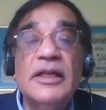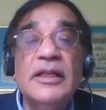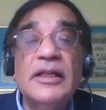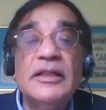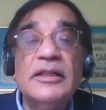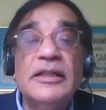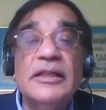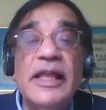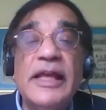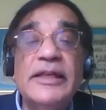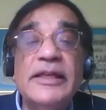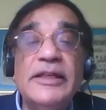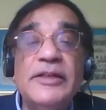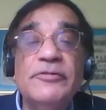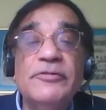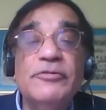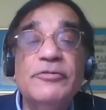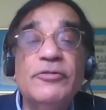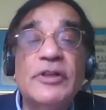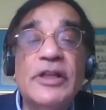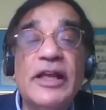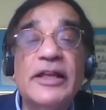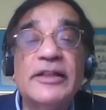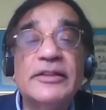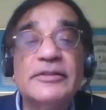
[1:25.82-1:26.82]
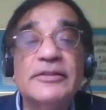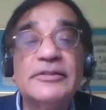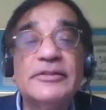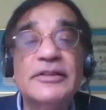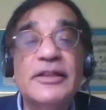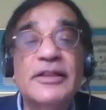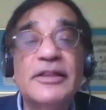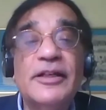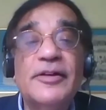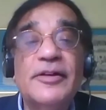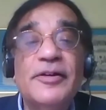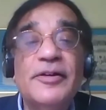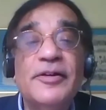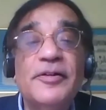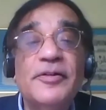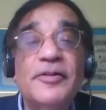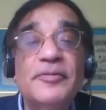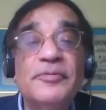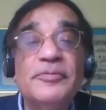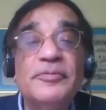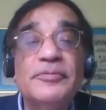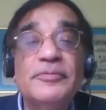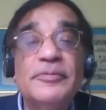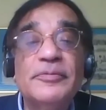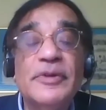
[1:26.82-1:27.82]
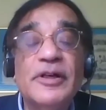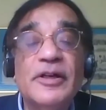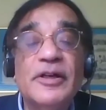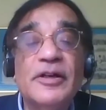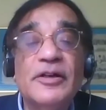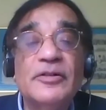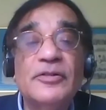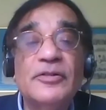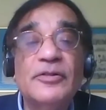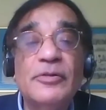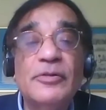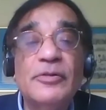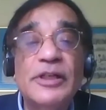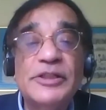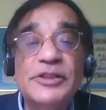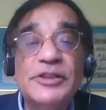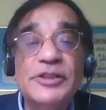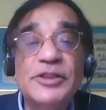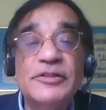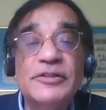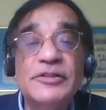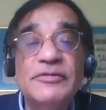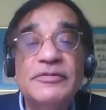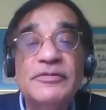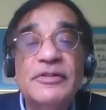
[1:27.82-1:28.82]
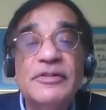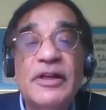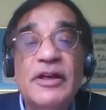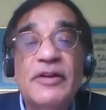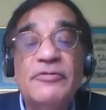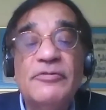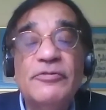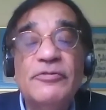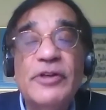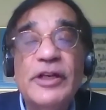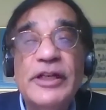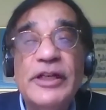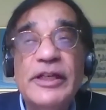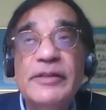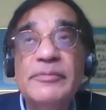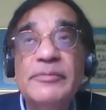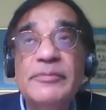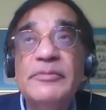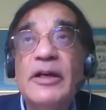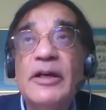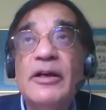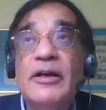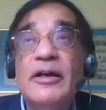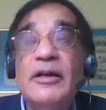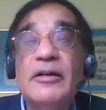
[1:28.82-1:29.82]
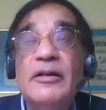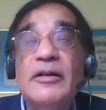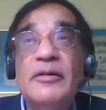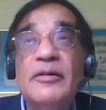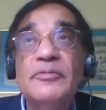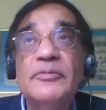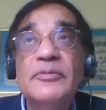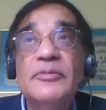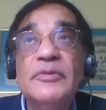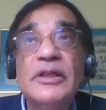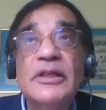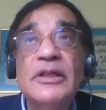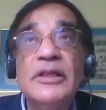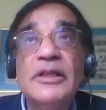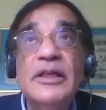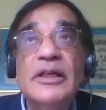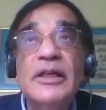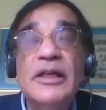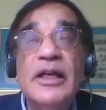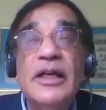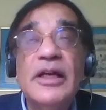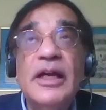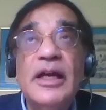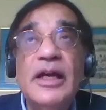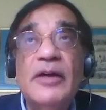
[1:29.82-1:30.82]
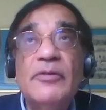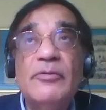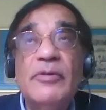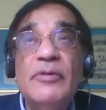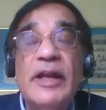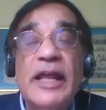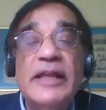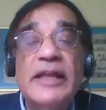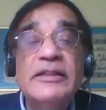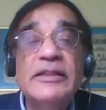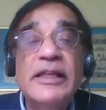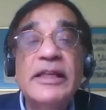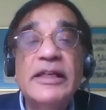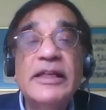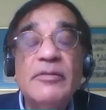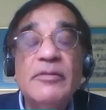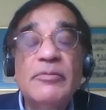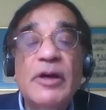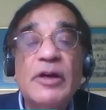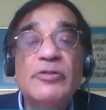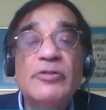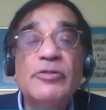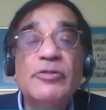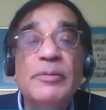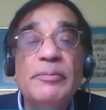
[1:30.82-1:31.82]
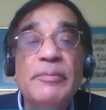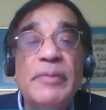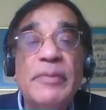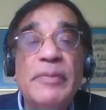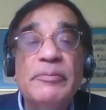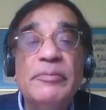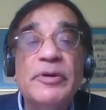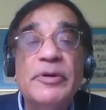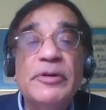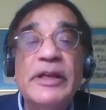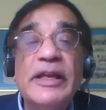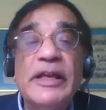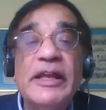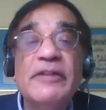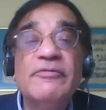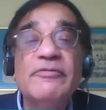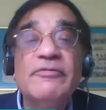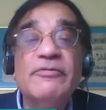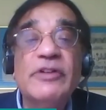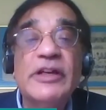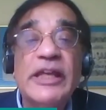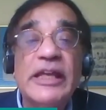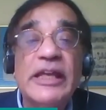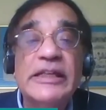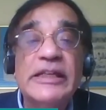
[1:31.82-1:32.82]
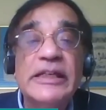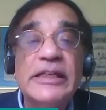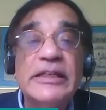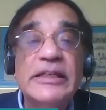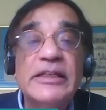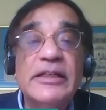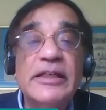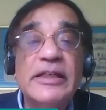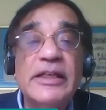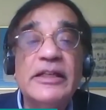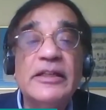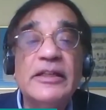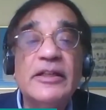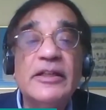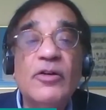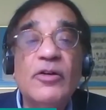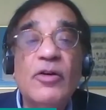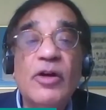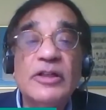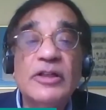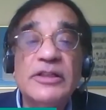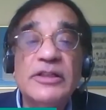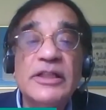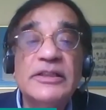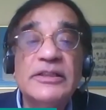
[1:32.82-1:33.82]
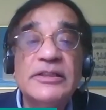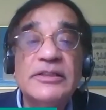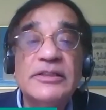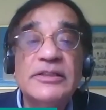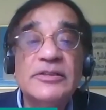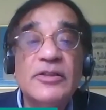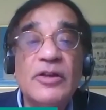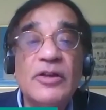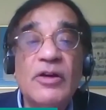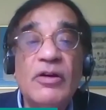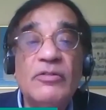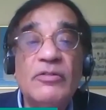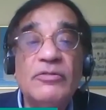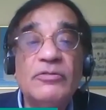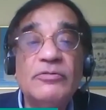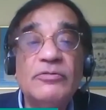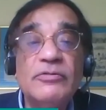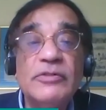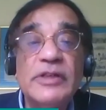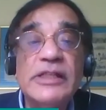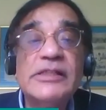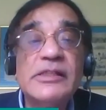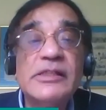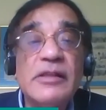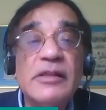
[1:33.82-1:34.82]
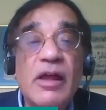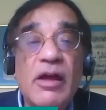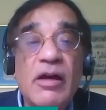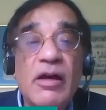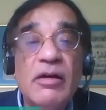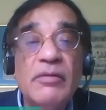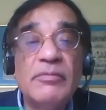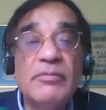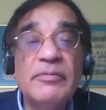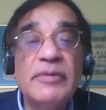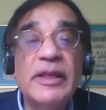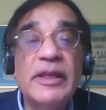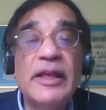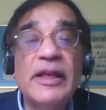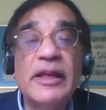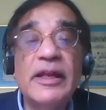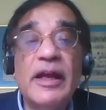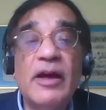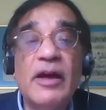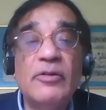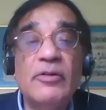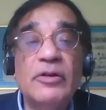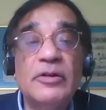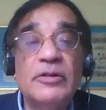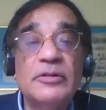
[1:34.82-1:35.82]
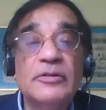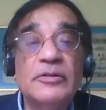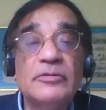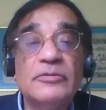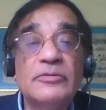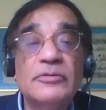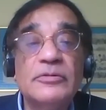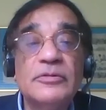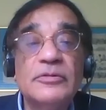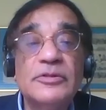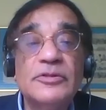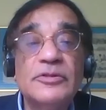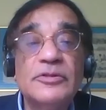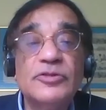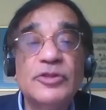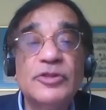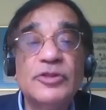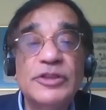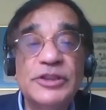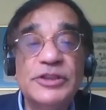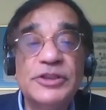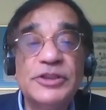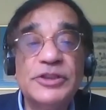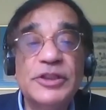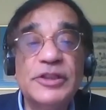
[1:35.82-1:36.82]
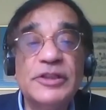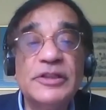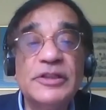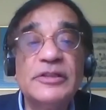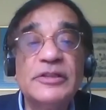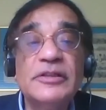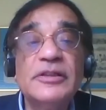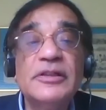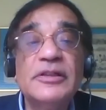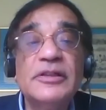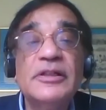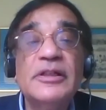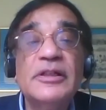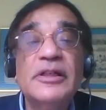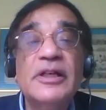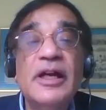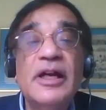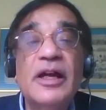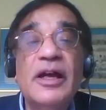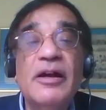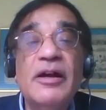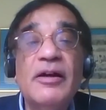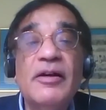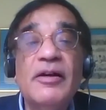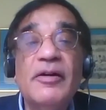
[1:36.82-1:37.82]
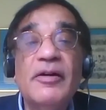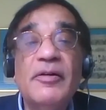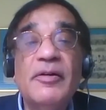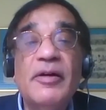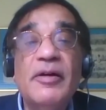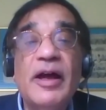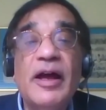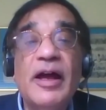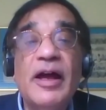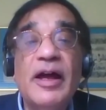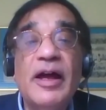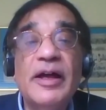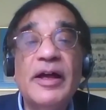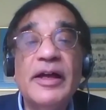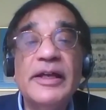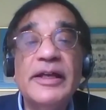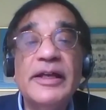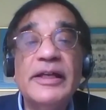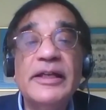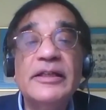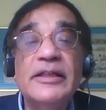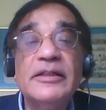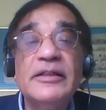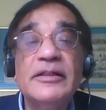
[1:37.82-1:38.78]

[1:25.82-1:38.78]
Thank you for that question, Fahim. When I think about remembering and forgetting in the context of Islam and our tradition, I